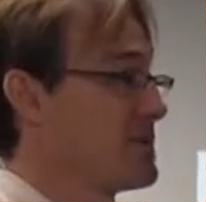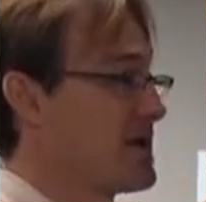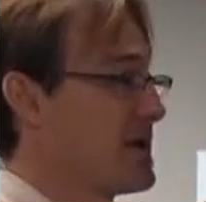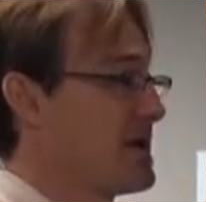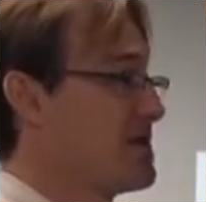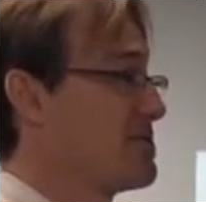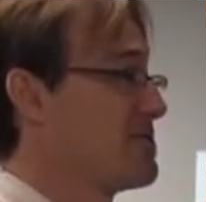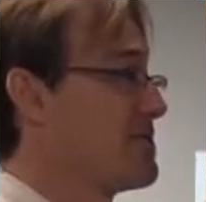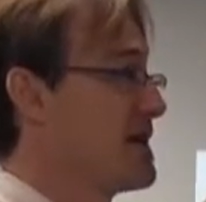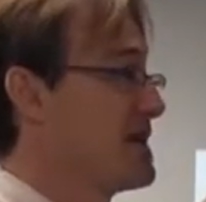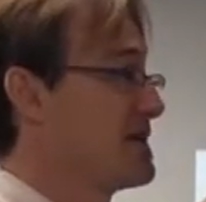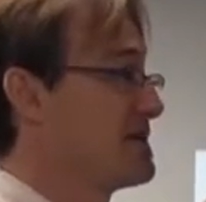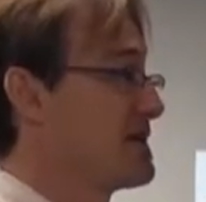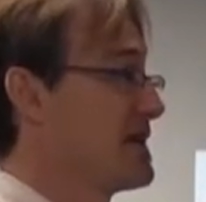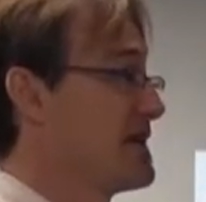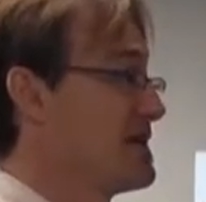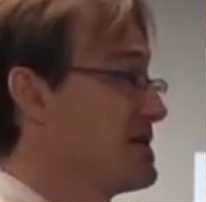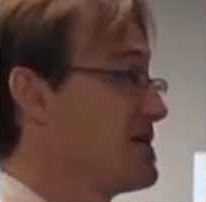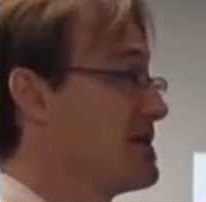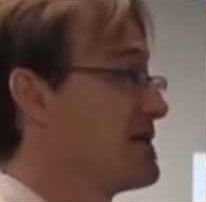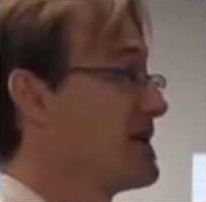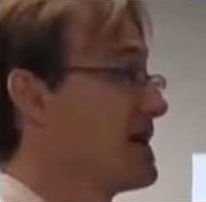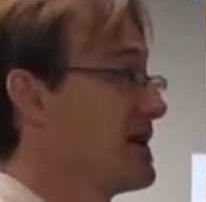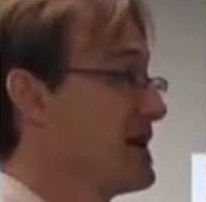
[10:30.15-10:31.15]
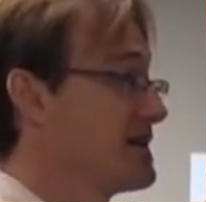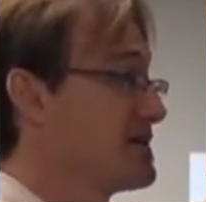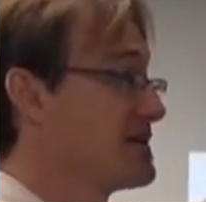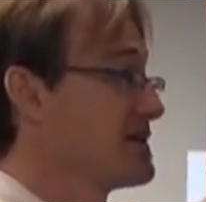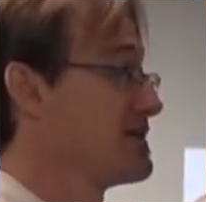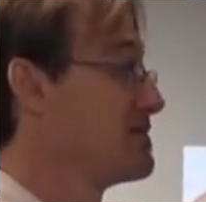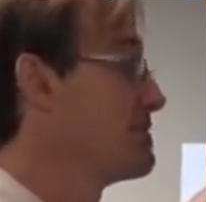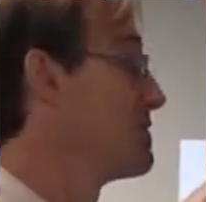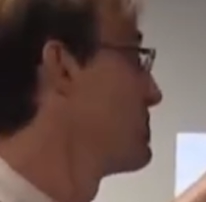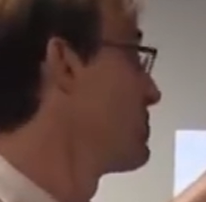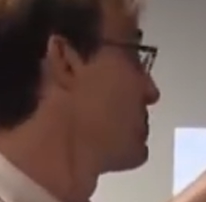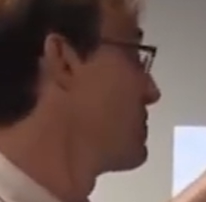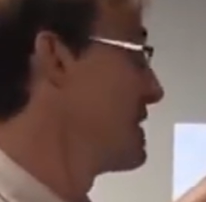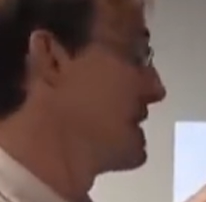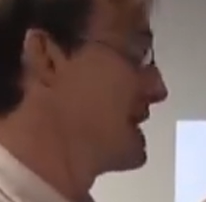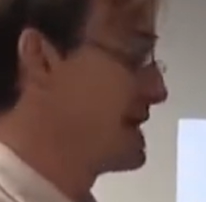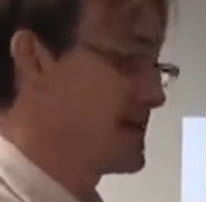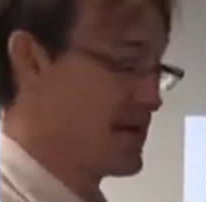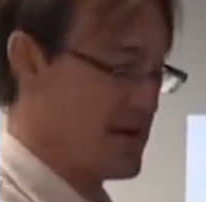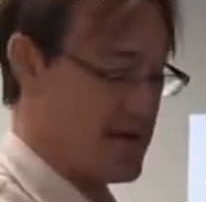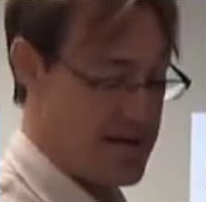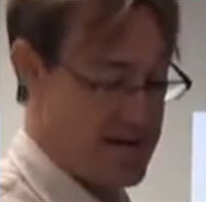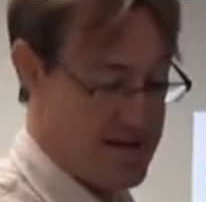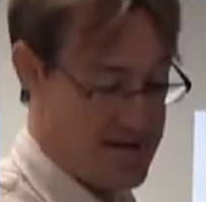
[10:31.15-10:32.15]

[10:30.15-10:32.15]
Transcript: kind of translation tasks between